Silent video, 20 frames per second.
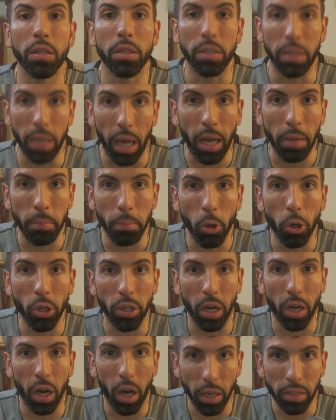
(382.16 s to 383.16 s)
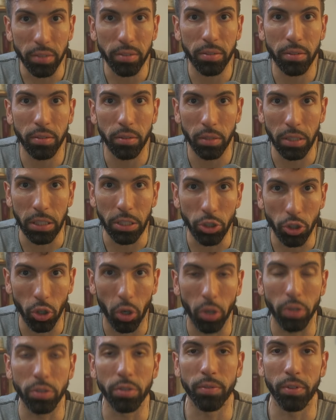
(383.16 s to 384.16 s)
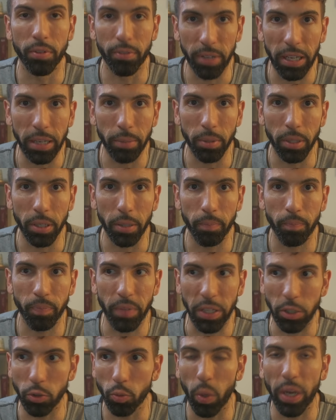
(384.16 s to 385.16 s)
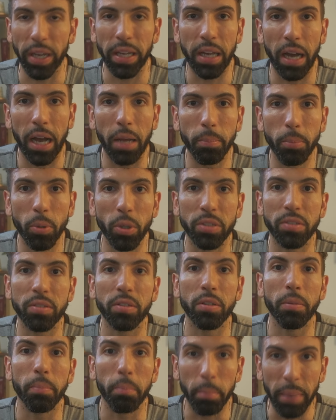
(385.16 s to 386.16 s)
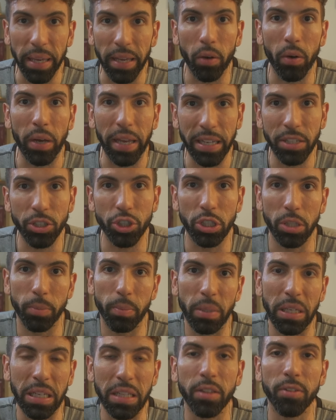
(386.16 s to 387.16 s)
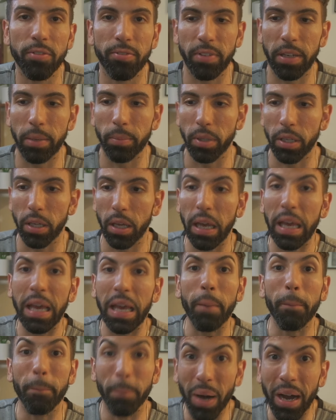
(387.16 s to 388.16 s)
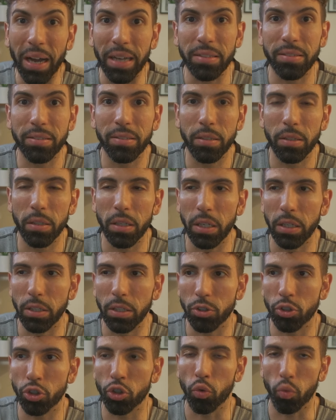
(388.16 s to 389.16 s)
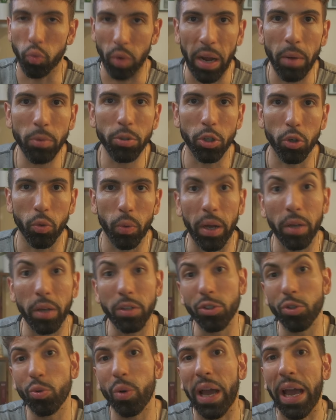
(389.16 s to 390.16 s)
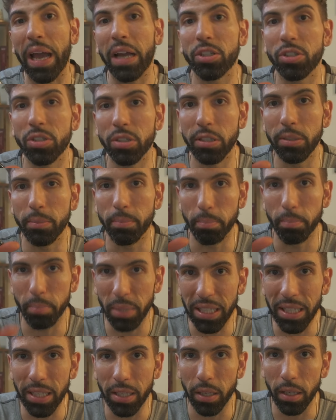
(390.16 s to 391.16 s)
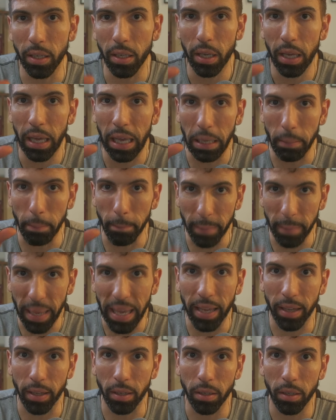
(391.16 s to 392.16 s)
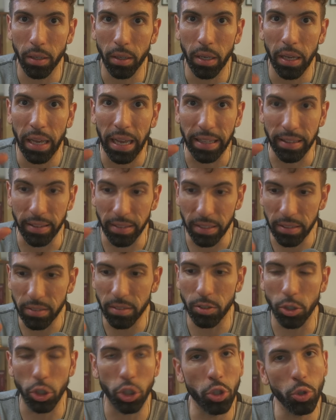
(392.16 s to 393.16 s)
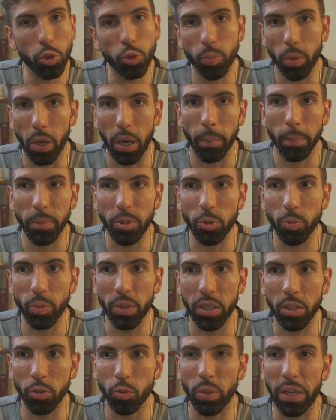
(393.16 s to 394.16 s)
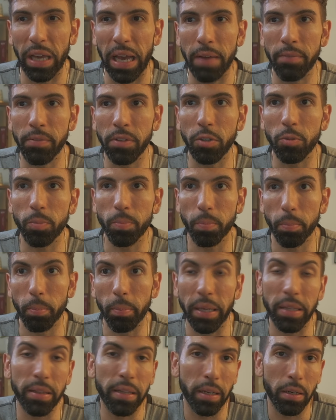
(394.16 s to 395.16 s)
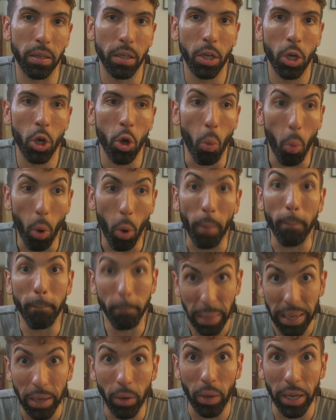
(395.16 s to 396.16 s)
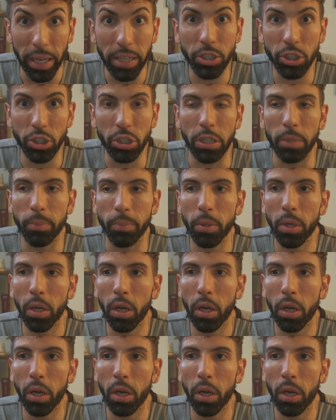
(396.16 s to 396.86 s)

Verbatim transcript: God put us in charge of the family. That's why God puts the male headship in the family. But it is surrounded around you actually being a man and this is a huge problem, is because we have these men that want male headship,